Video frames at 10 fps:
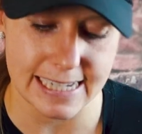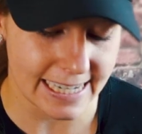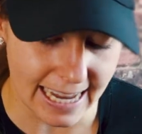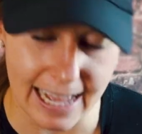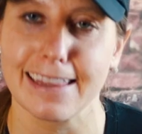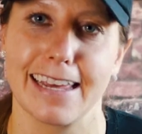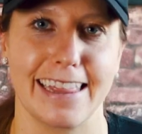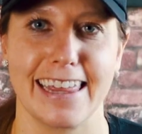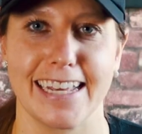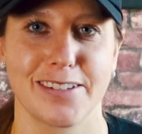did not
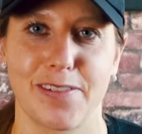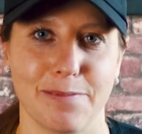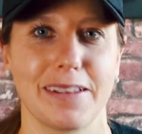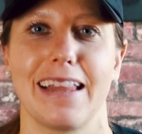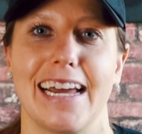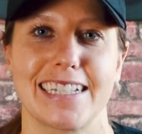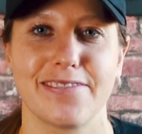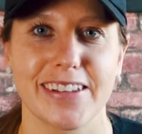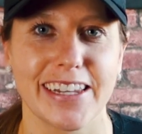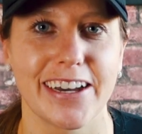like this from the last
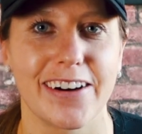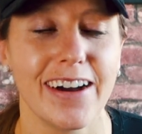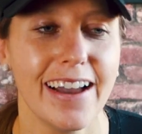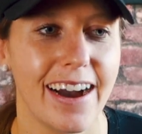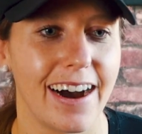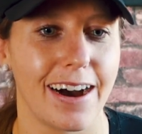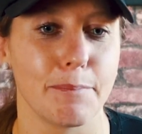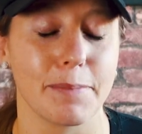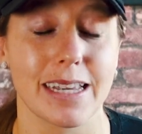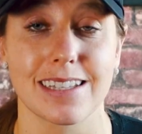video
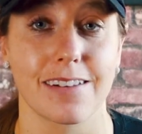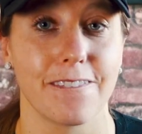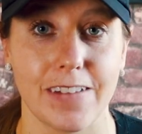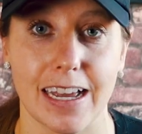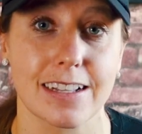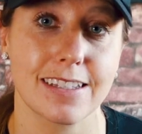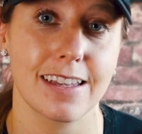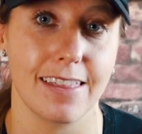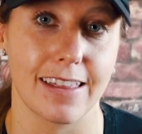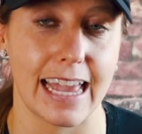because it affects
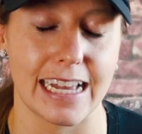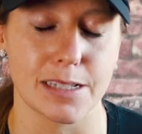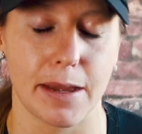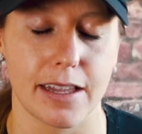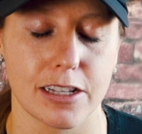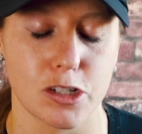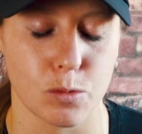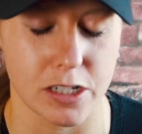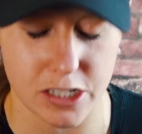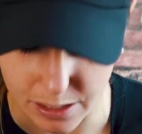the gas mileage,
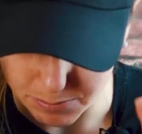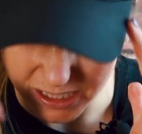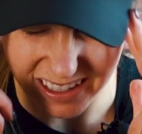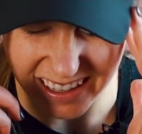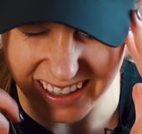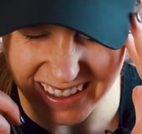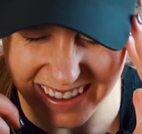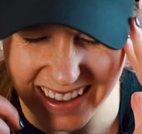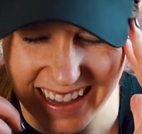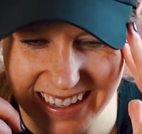which I'm just like,
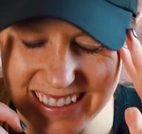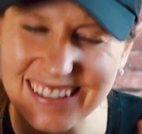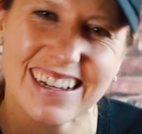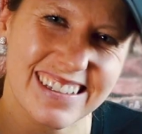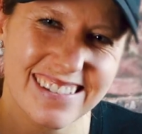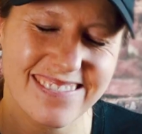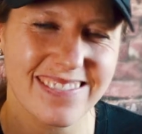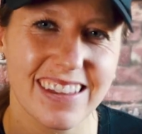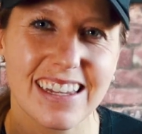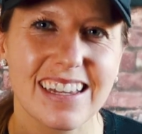is
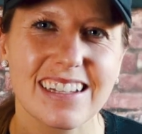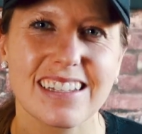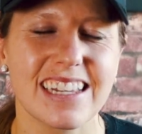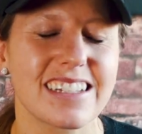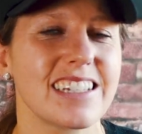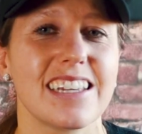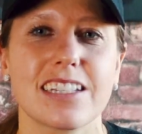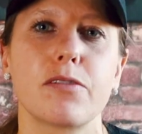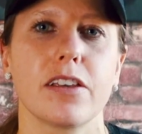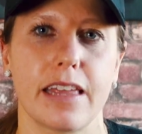
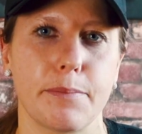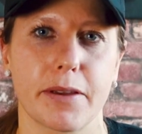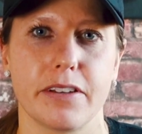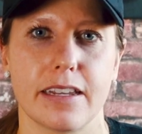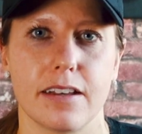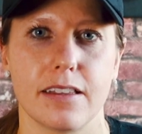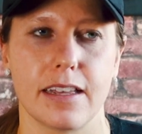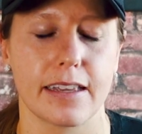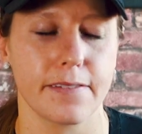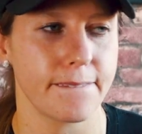it really that big of a deal?
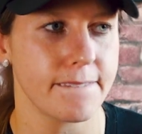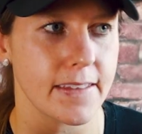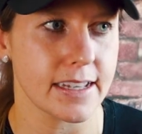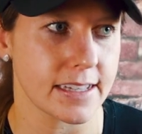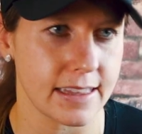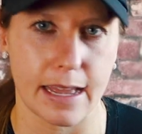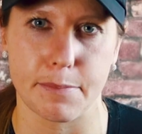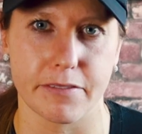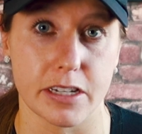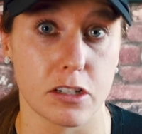Like, is it that big of a